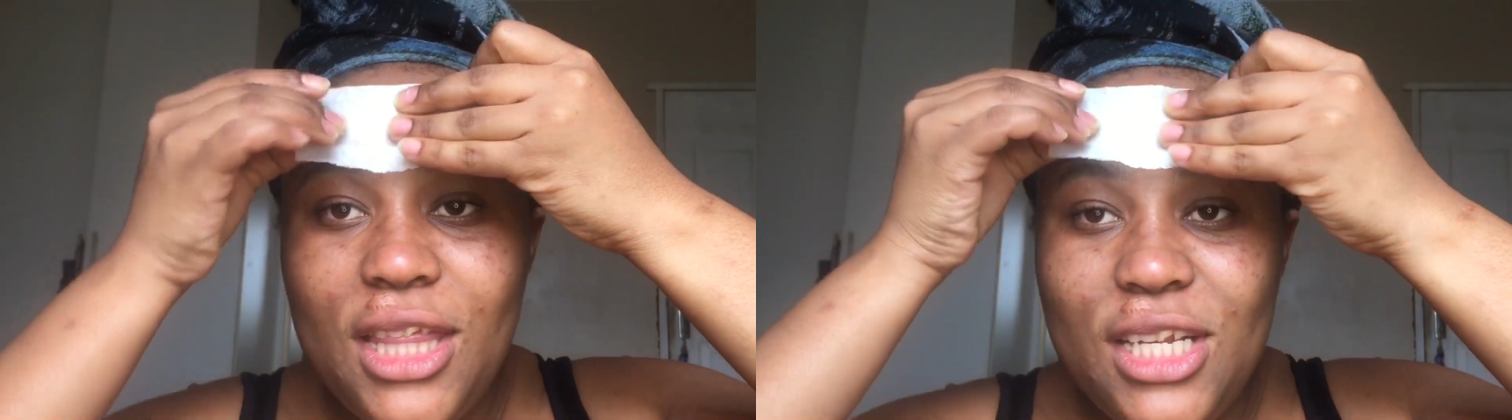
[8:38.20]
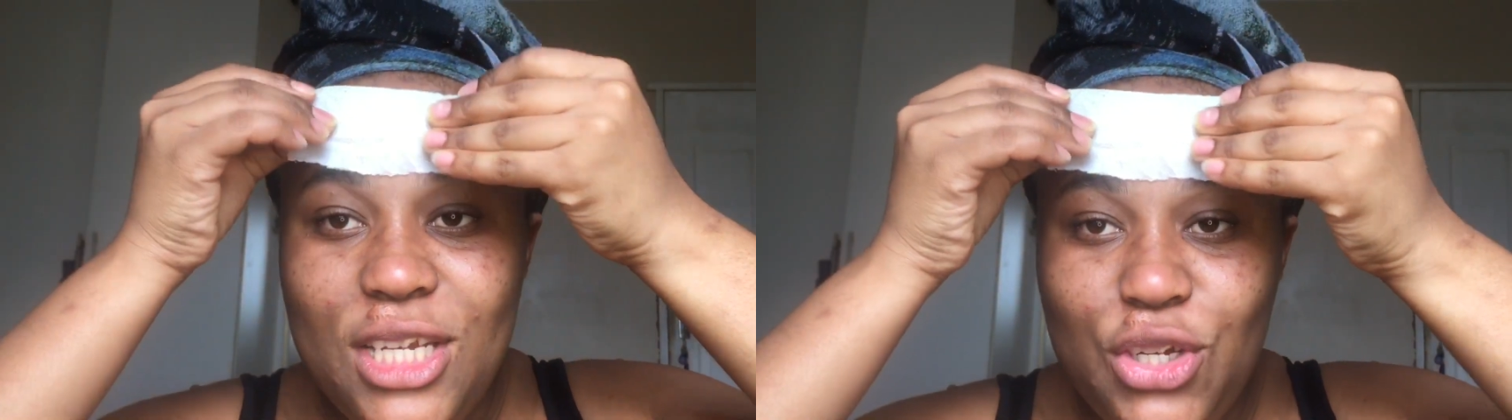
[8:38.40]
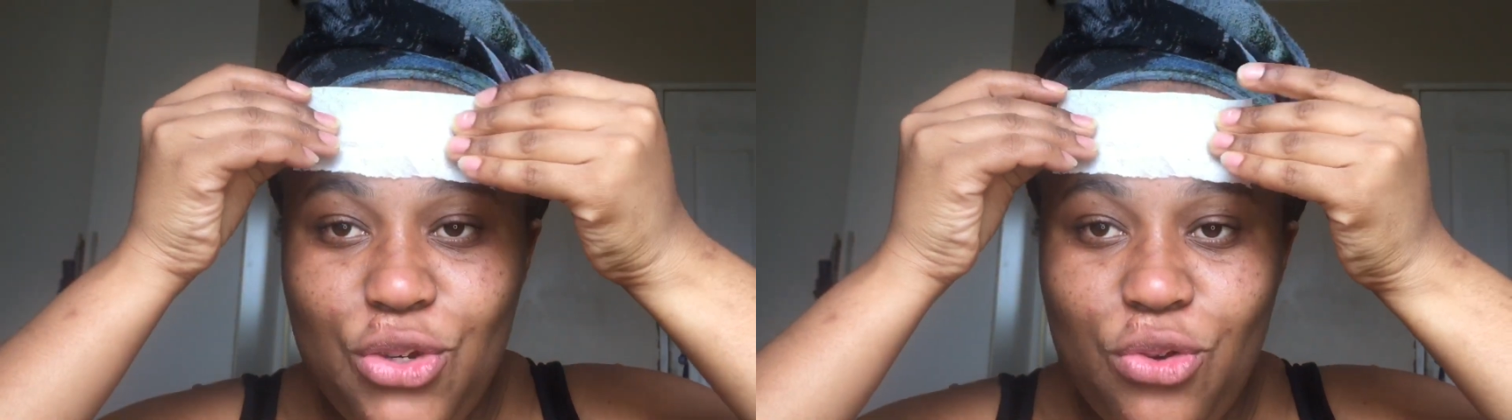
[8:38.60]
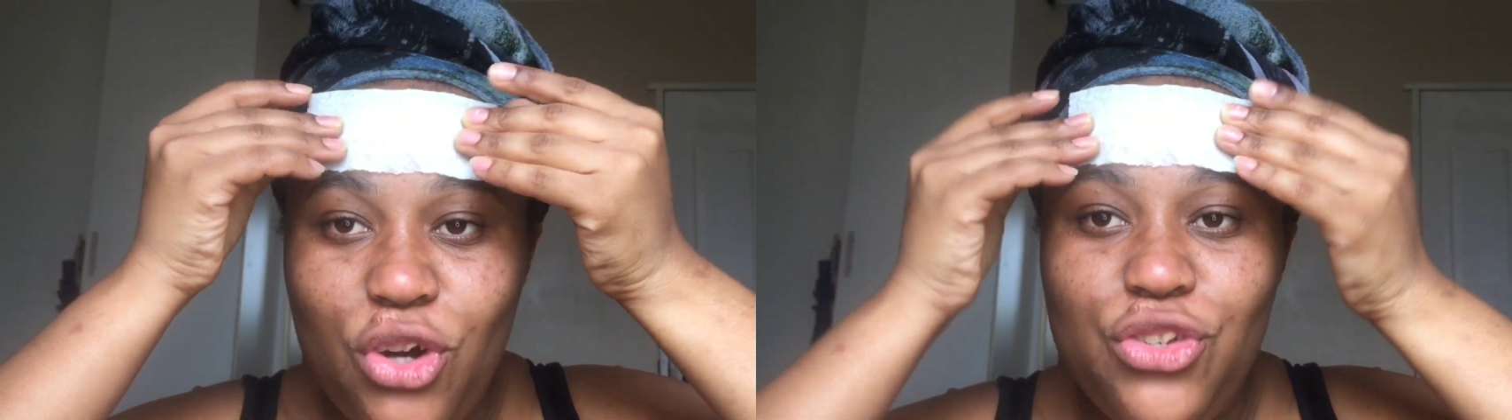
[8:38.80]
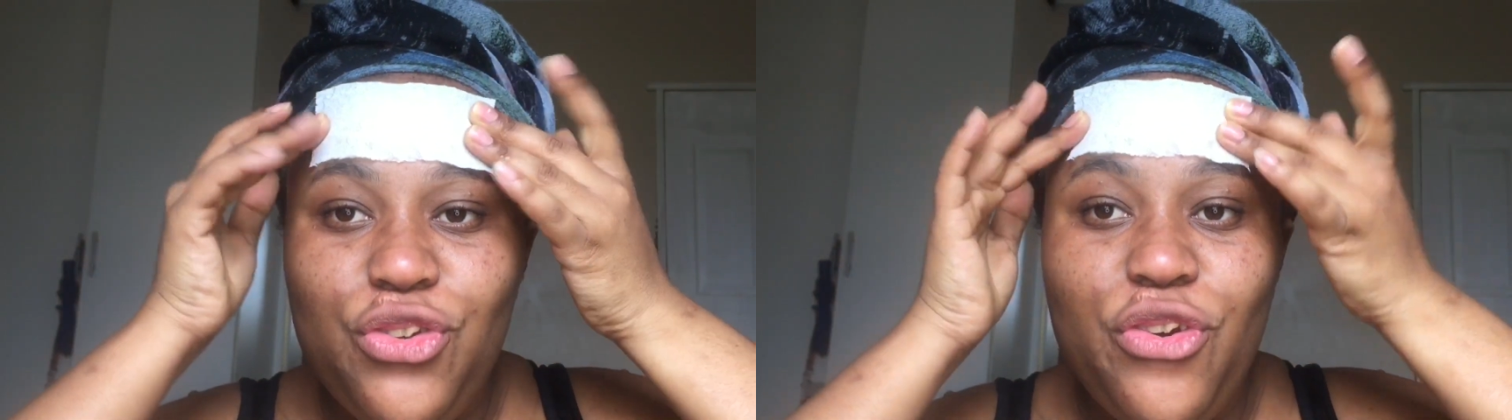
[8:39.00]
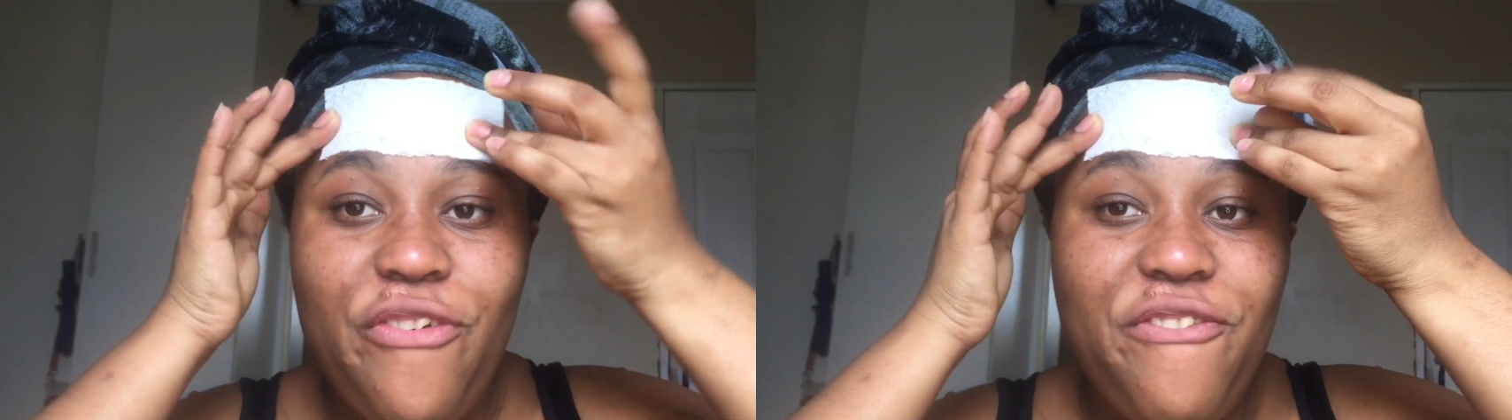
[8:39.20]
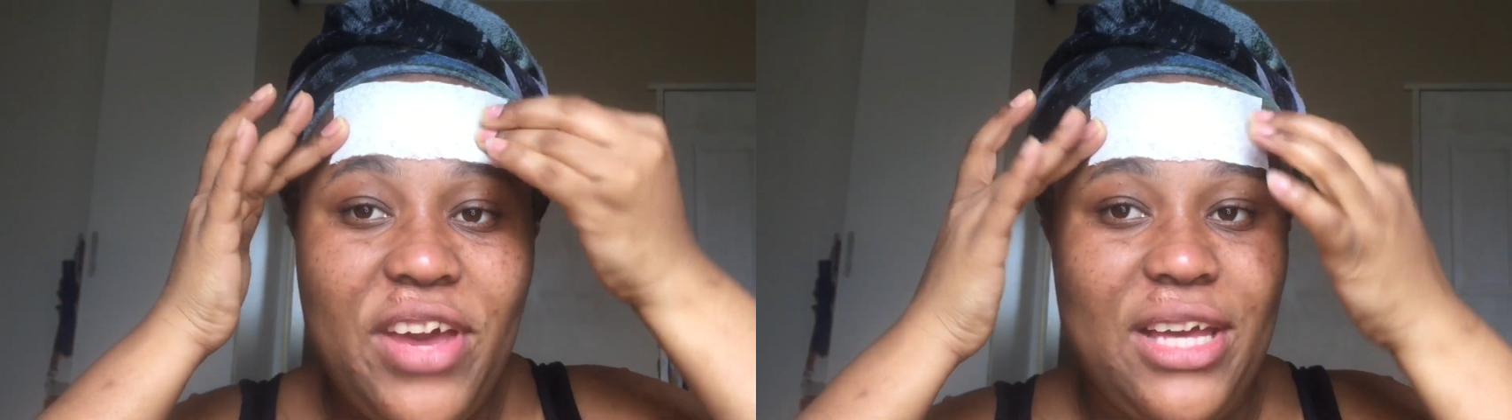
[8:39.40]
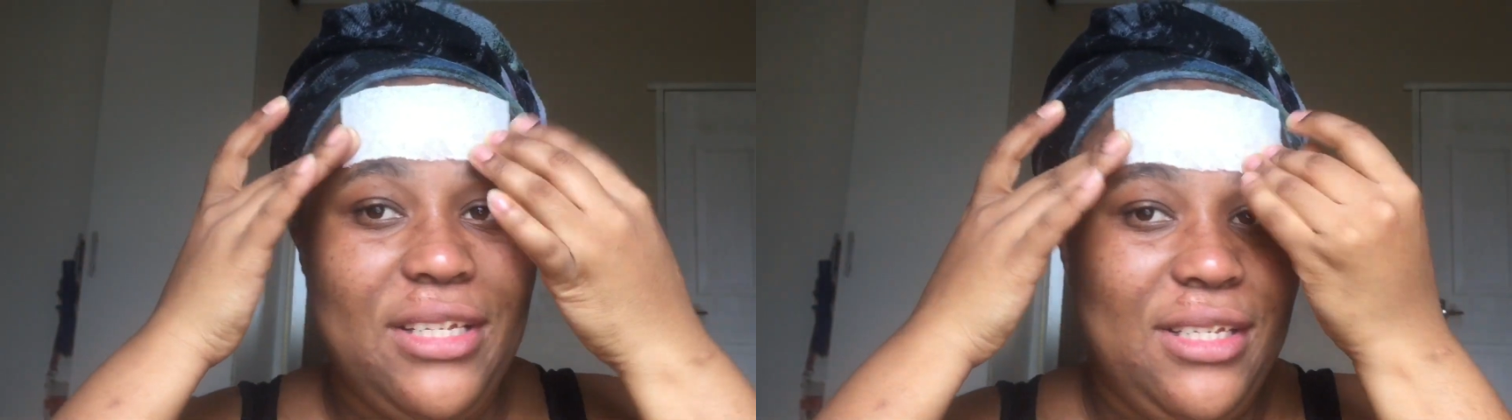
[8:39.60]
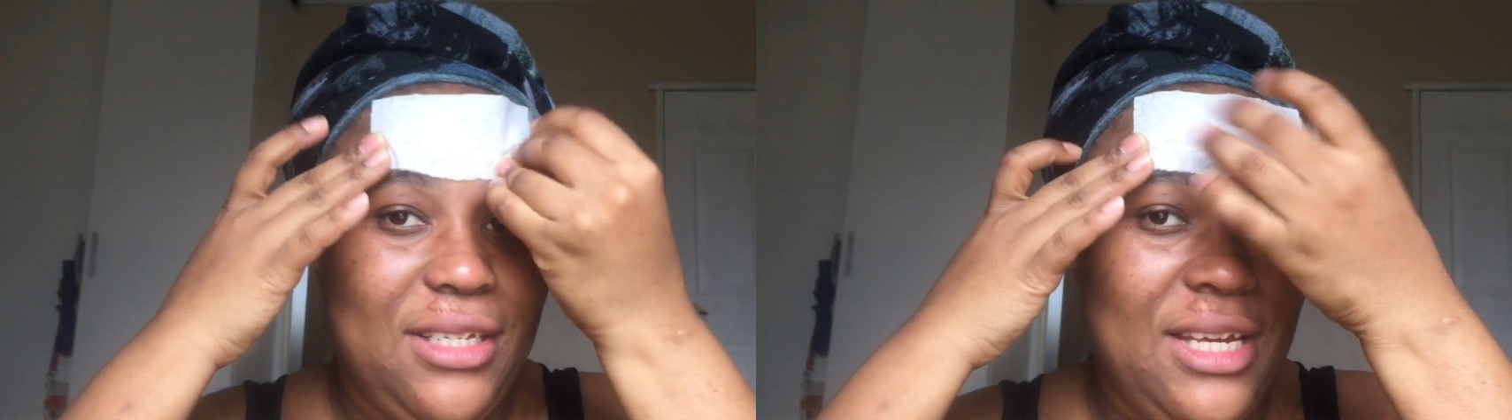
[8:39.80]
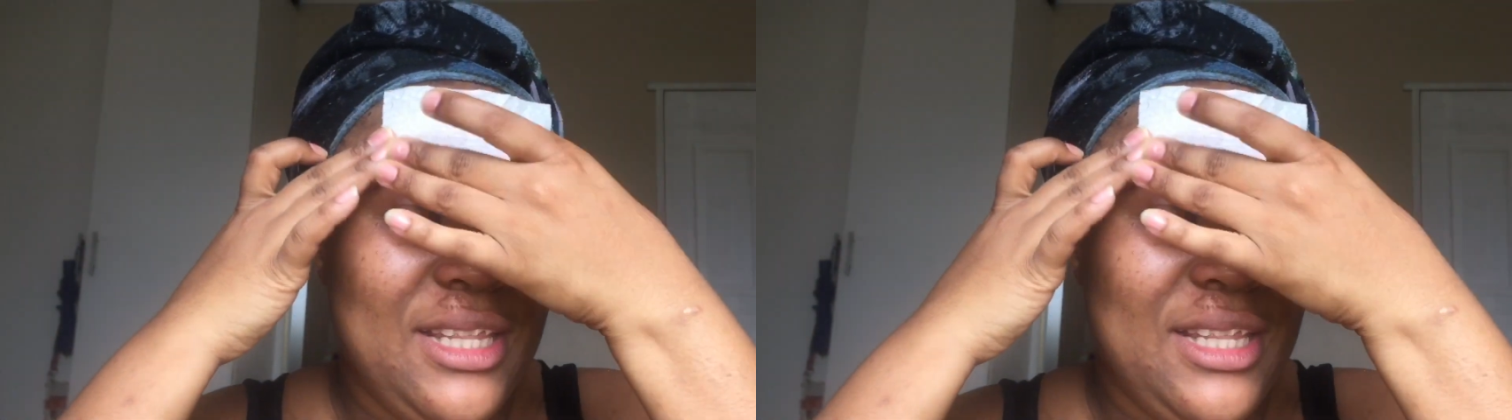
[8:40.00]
the tissue onto your face